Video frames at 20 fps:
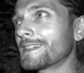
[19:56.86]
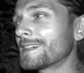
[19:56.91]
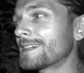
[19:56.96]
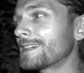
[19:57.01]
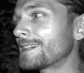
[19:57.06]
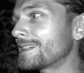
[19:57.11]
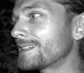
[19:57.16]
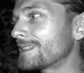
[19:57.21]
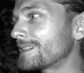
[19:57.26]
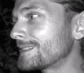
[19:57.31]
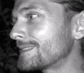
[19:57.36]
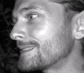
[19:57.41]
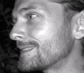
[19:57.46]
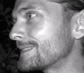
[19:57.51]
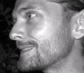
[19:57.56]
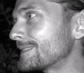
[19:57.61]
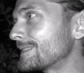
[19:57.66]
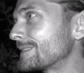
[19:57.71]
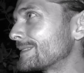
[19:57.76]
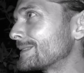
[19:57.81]

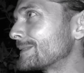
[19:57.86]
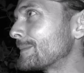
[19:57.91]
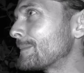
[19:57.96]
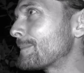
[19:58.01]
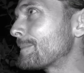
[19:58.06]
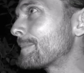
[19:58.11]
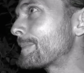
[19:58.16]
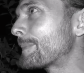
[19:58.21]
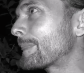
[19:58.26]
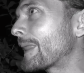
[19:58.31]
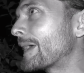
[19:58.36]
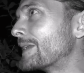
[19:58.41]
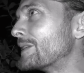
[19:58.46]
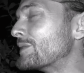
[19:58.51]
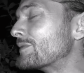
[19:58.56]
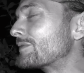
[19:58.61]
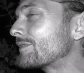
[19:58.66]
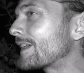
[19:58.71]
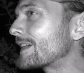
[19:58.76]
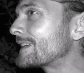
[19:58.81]
and
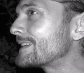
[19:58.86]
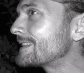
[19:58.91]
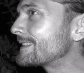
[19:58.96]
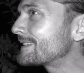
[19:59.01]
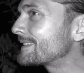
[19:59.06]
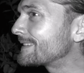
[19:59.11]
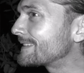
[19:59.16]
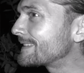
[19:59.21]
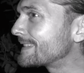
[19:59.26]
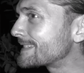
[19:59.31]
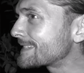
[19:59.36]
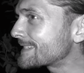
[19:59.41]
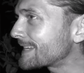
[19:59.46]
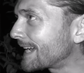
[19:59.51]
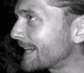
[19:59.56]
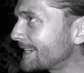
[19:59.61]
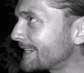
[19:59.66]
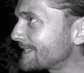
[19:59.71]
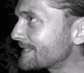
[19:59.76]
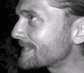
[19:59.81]
you find the
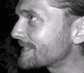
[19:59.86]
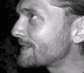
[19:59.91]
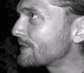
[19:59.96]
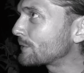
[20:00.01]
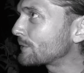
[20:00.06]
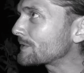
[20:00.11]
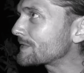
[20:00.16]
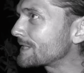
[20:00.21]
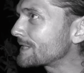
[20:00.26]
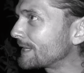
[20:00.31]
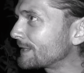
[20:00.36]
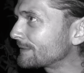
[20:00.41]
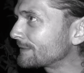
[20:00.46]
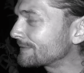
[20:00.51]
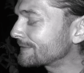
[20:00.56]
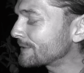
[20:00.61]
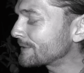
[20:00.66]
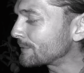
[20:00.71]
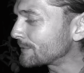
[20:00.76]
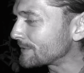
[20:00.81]
silence in yourself to